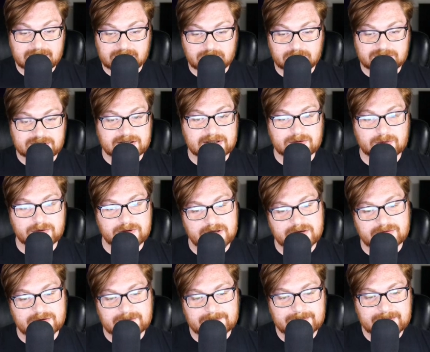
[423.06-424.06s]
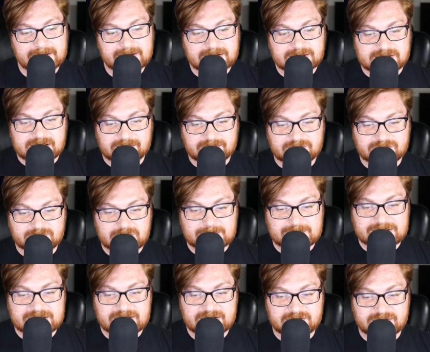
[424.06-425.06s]
A-OK, whatever.
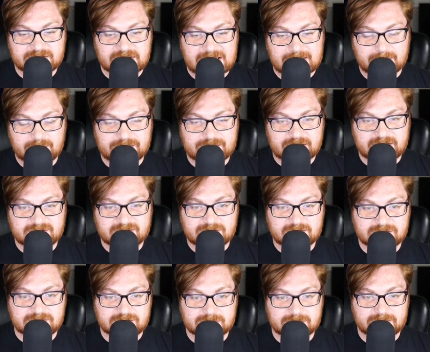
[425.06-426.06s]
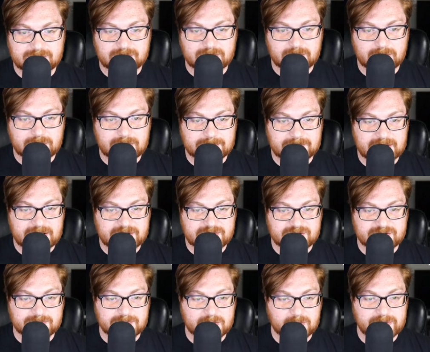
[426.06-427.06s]
JavaScript is enabled. That is good to know for loading
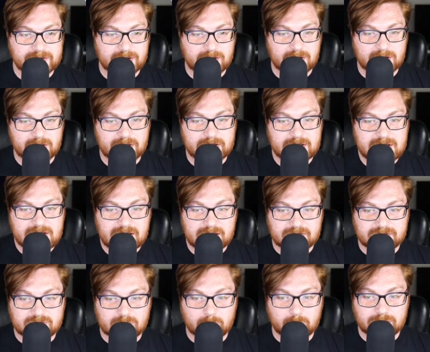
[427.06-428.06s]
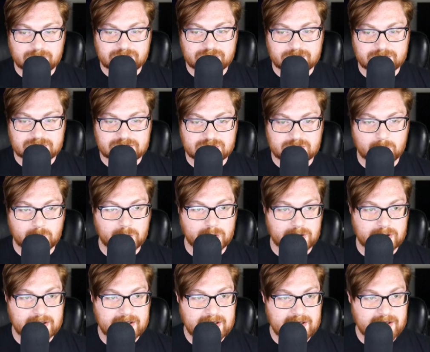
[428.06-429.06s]
pages, but we are, of course, using
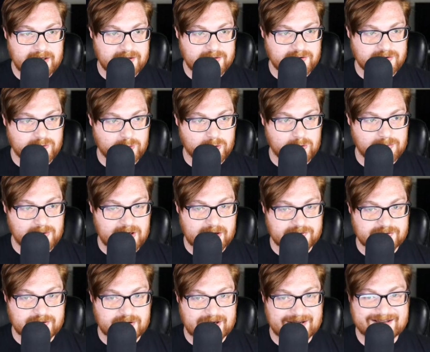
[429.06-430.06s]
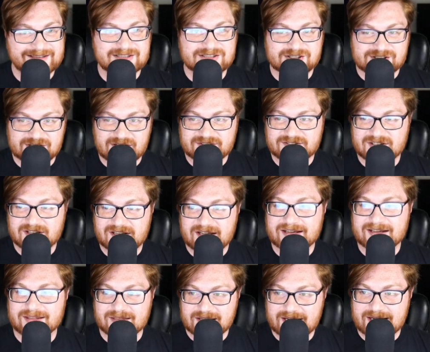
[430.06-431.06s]
Tor in the Tor browser. And just
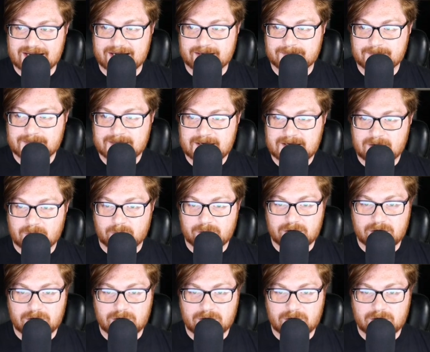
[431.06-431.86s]
like that, we are